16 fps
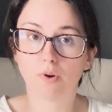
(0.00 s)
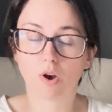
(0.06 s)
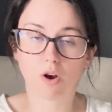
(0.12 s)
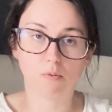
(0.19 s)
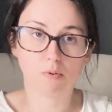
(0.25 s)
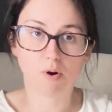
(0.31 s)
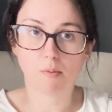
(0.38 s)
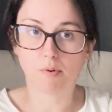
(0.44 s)

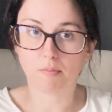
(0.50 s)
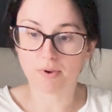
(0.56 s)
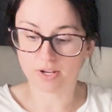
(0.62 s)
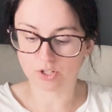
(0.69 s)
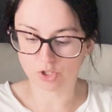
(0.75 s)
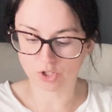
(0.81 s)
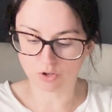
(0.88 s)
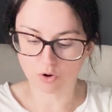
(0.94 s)
I'll pop a
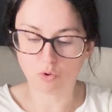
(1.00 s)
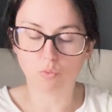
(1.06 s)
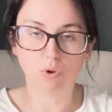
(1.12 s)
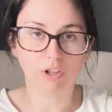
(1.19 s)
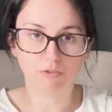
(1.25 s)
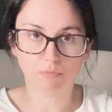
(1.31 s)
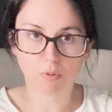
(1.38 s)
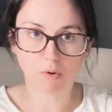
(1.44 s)
picture, or
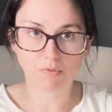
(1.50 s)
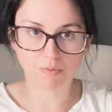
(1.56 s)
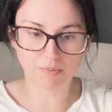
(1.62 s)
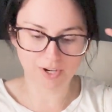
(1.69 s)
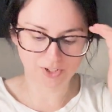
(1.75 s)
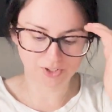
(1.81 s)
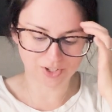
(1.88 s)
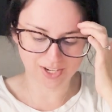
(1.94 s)
will have popped a
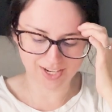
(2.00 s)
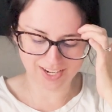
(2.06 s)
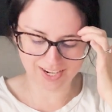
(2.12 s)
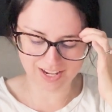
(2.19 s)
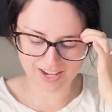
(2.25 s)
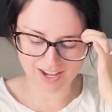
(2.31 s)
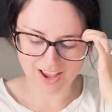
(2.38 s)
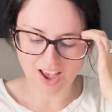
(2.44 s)
picture
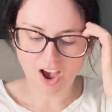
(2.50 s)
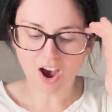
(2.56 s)
here.